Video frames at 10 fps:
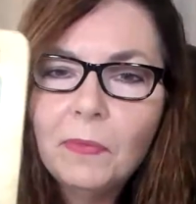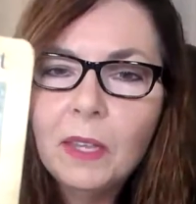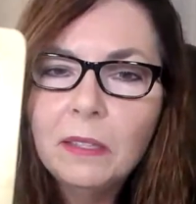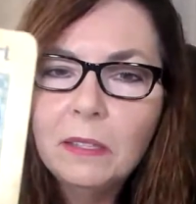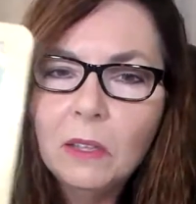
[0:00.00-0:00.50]

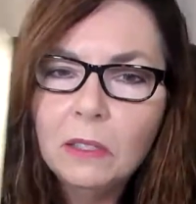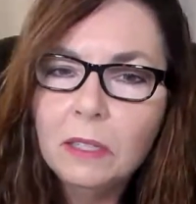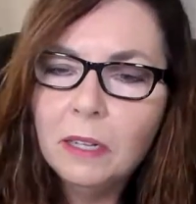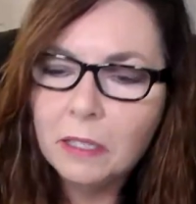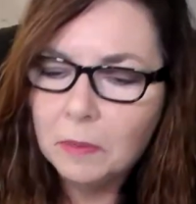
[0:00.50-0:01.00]
Consult
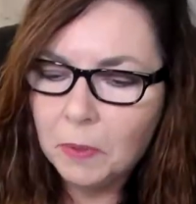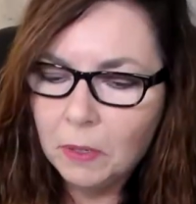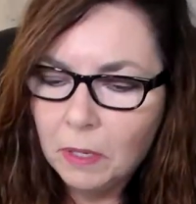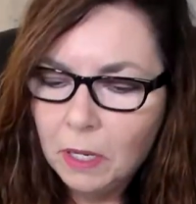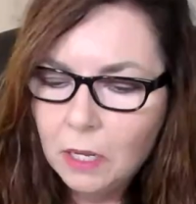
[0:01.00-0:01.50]
an
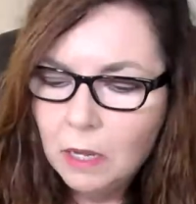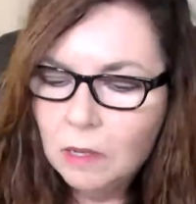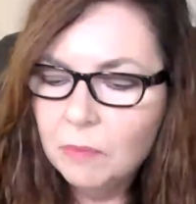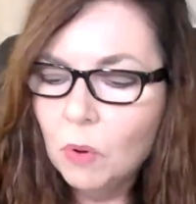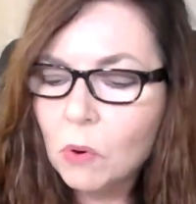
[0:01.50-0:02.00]
expert.
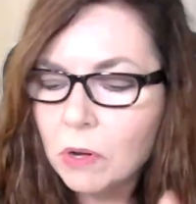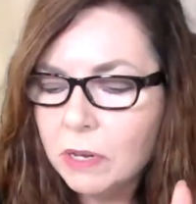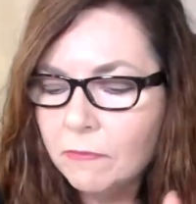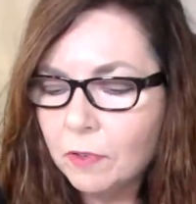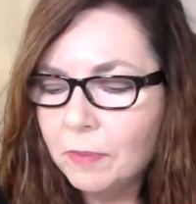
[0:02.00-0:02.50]
More
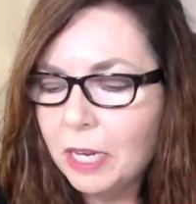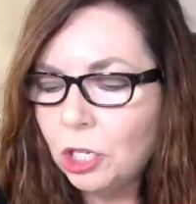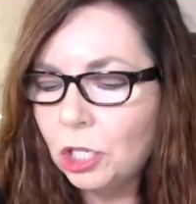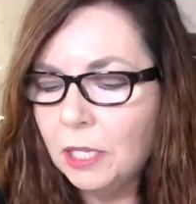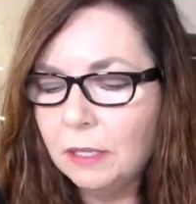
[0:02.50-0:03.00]

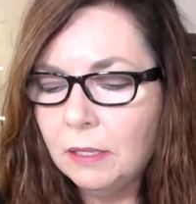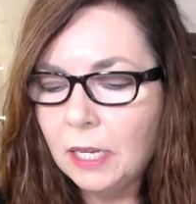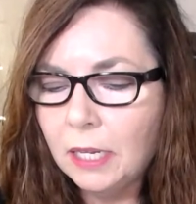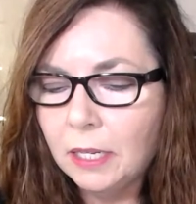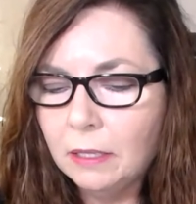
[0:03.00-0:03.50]
information is
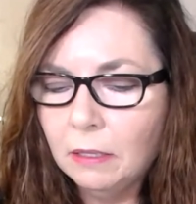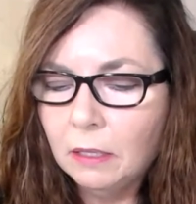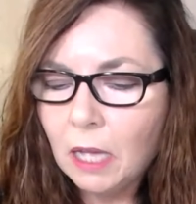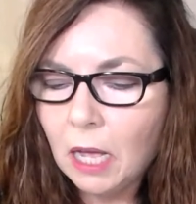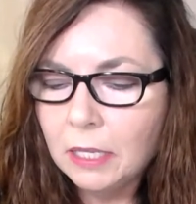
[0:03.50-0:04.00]
needed.
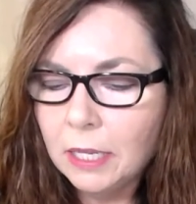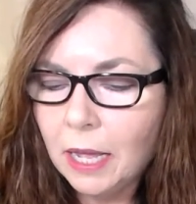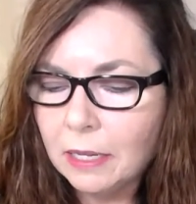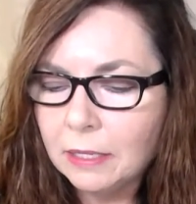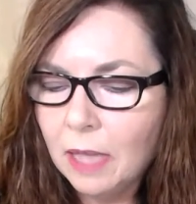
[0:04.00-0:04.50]

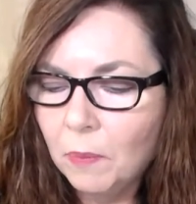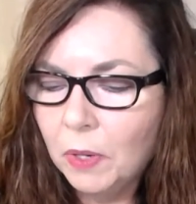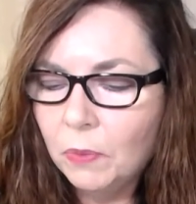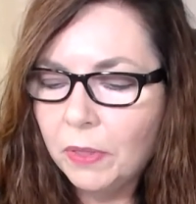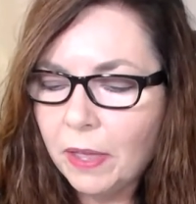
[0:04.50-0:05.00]
Contact
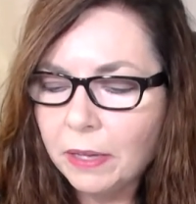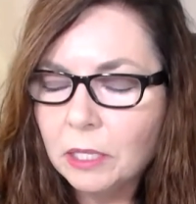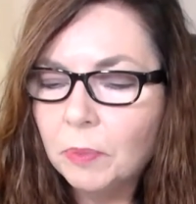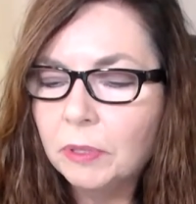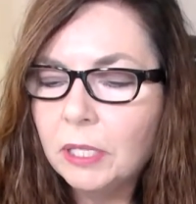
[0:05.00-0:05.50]
someone with
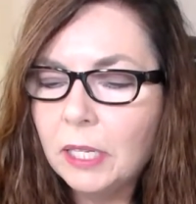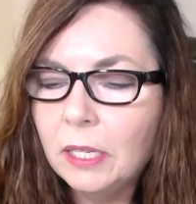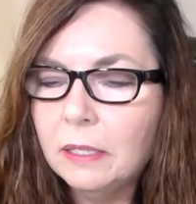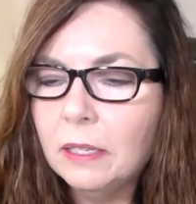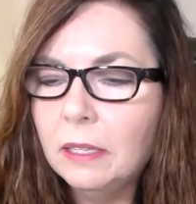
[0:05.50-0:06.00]

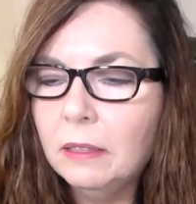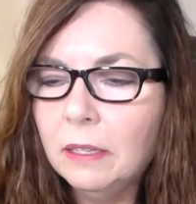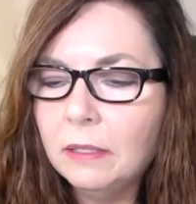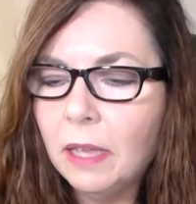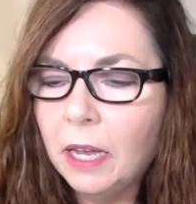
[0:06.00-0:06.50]
expertise in
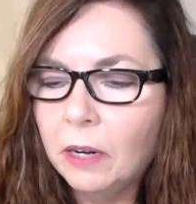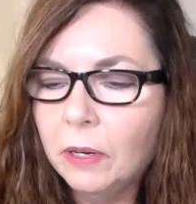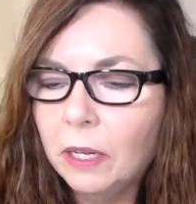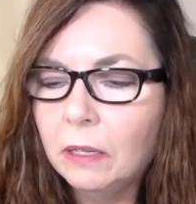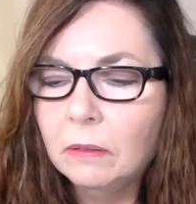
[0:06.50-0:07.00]
this
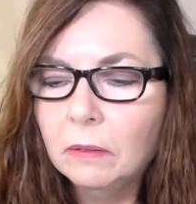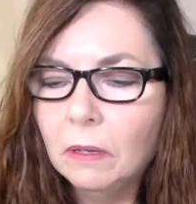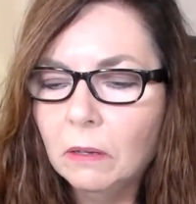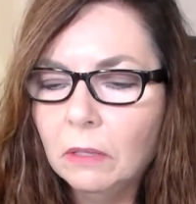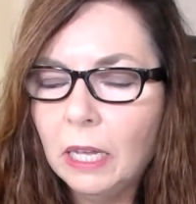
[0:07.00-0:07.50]
area.
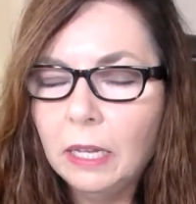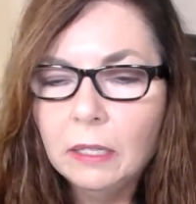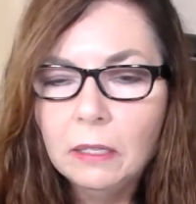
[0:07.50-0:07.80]
Okay.